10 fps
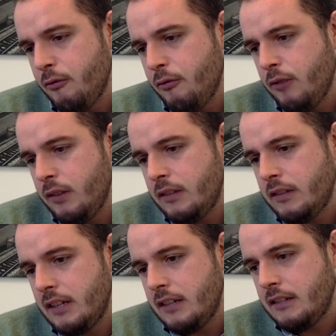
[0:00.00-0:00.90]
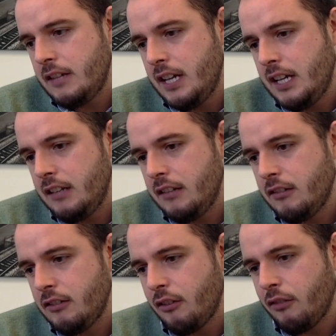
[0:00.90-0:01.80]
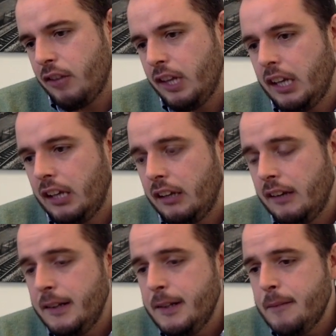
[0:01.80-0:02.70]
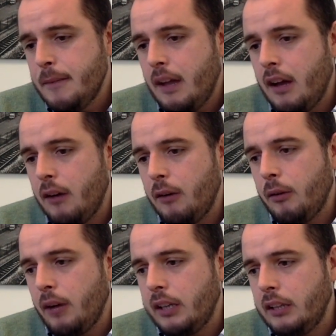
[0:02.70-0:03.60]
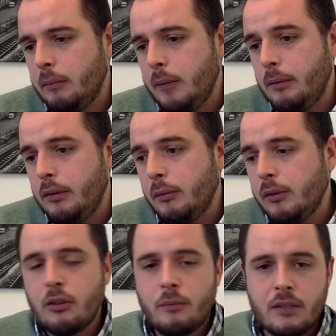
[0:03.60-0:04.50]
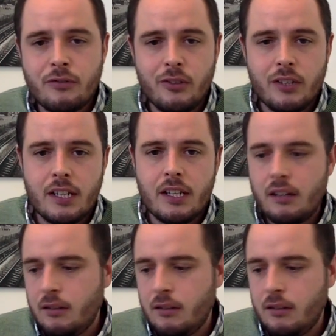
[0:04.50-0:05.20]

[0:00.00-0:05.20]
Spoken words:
it's taken sort of thinking how I could maybe do my job differently, how